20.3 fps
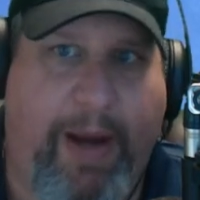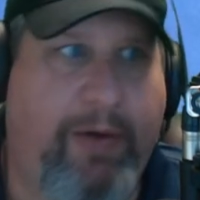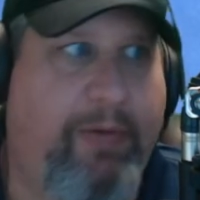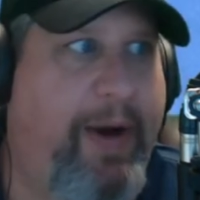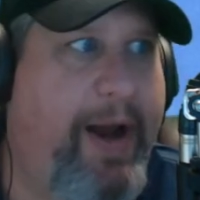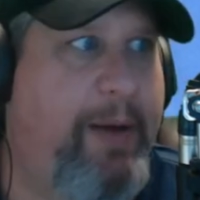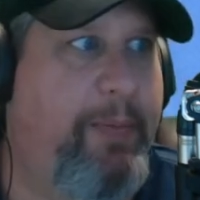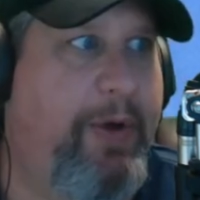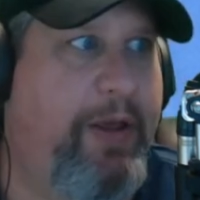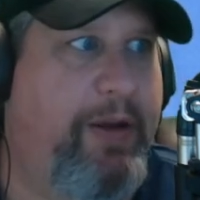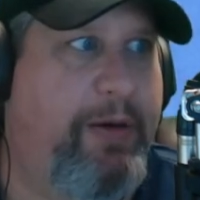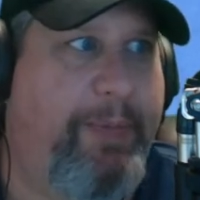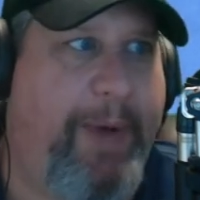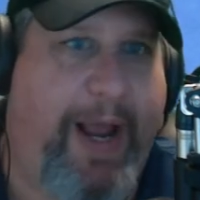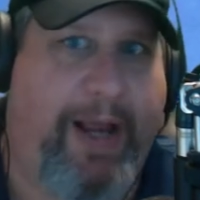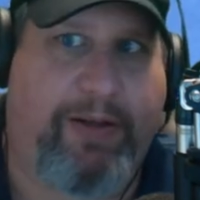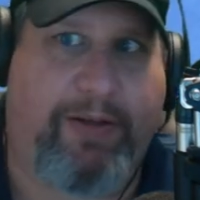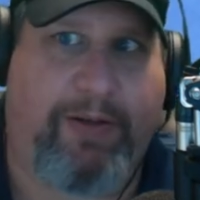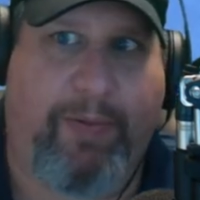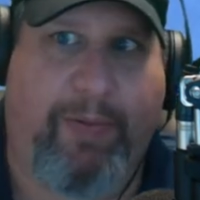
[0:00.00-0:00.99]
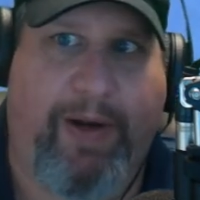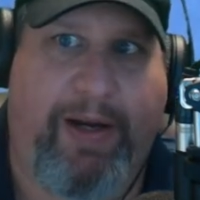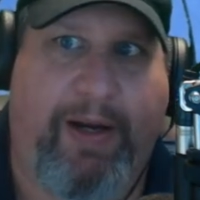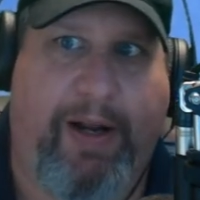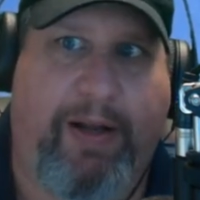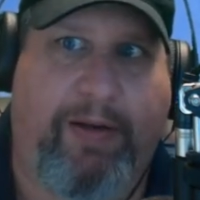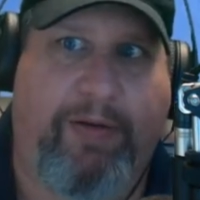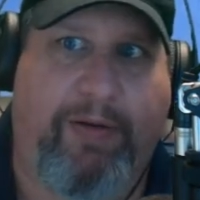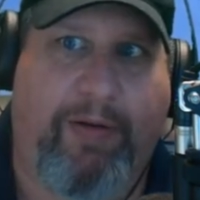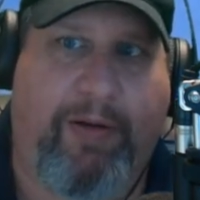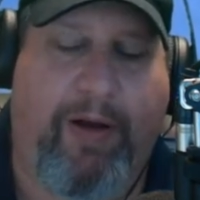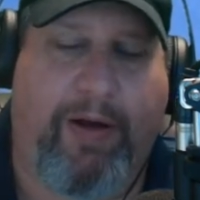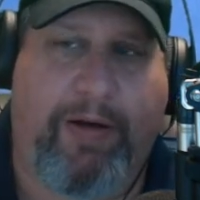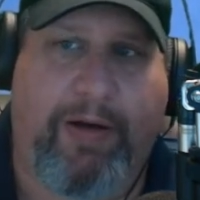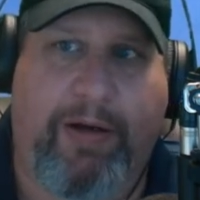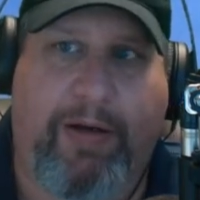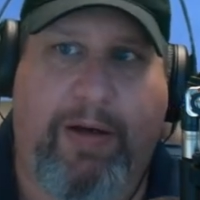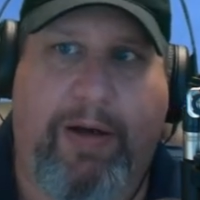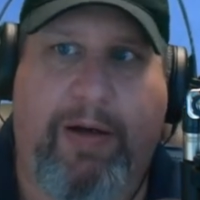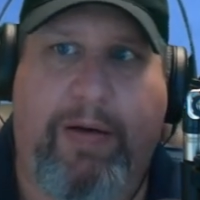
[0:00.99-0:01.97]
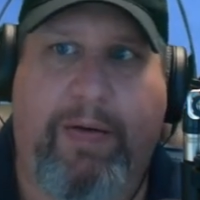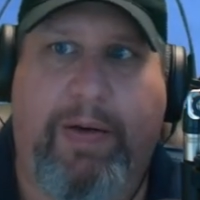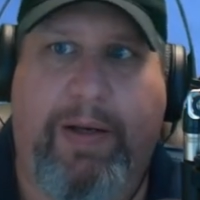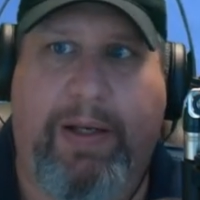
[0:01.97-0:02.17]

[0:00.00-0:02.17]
grandmother passed away not too long ago.